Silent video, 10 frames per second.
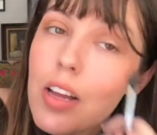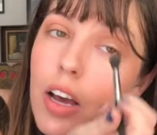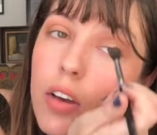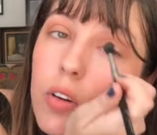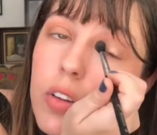
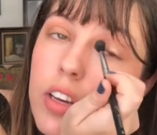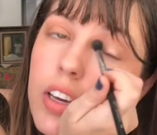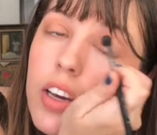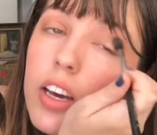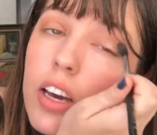I don't
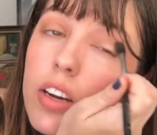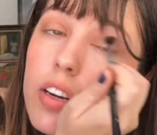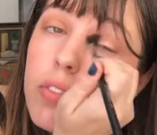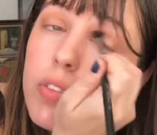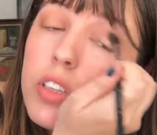like
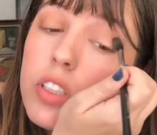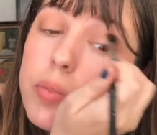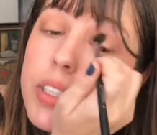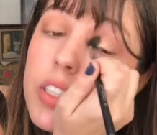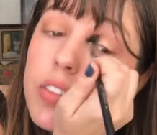editing footage of
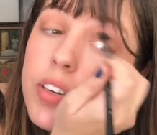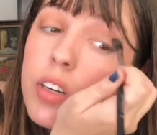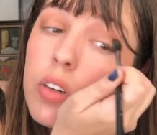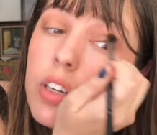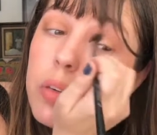myself. I
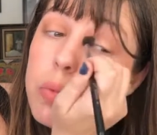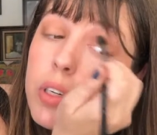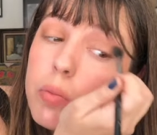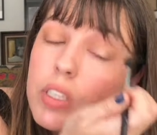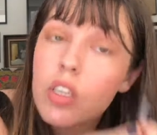don't like
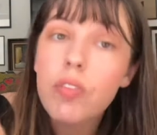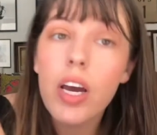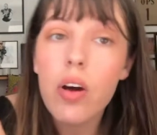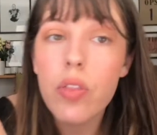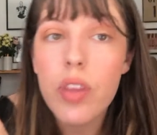putting myself
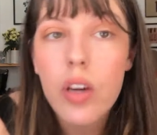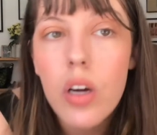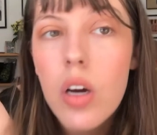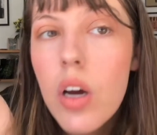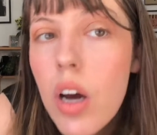out there.